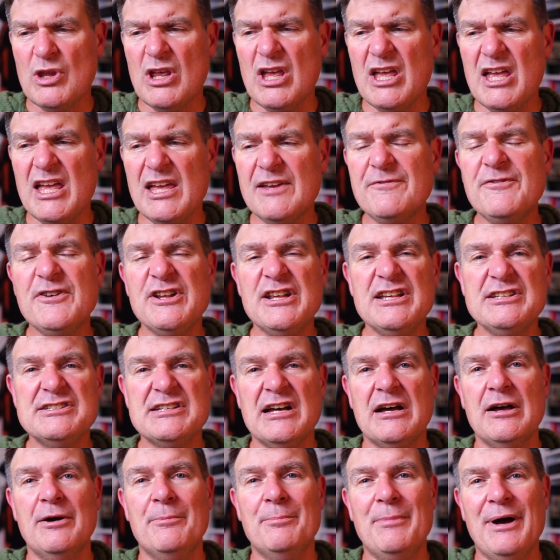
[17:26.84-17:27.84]
If it is a
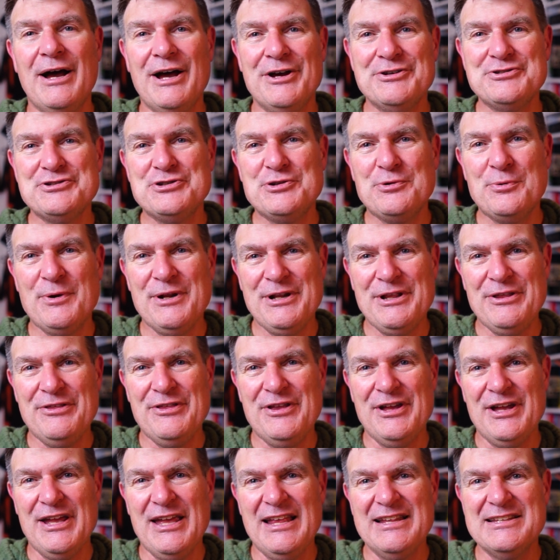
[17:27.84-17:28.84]
homage to
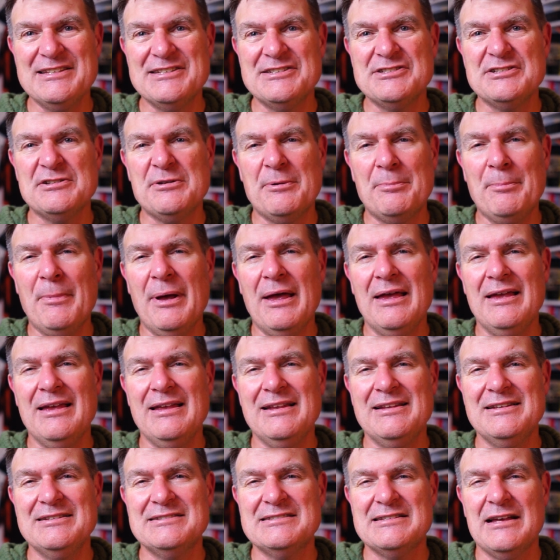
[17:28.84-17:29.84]
anything, it is
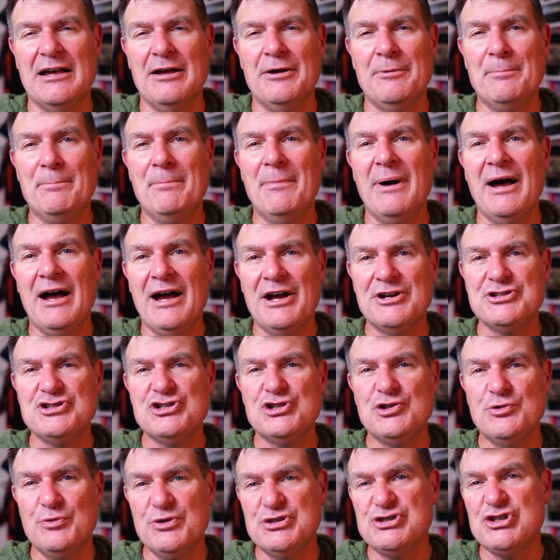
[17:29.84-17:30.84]
a homage
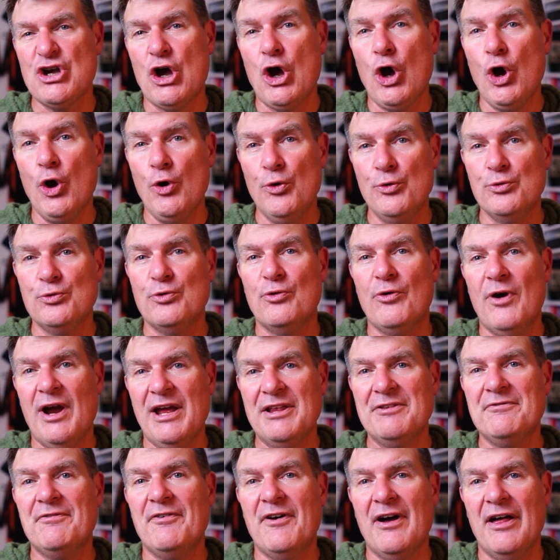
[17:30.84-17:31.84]
to its own
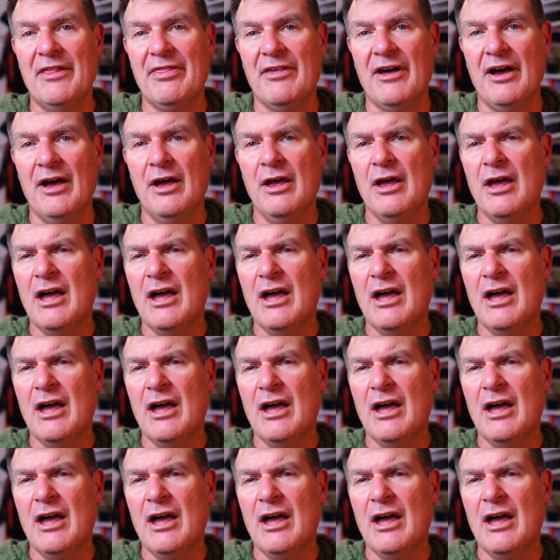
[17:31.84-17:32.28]
grandfather.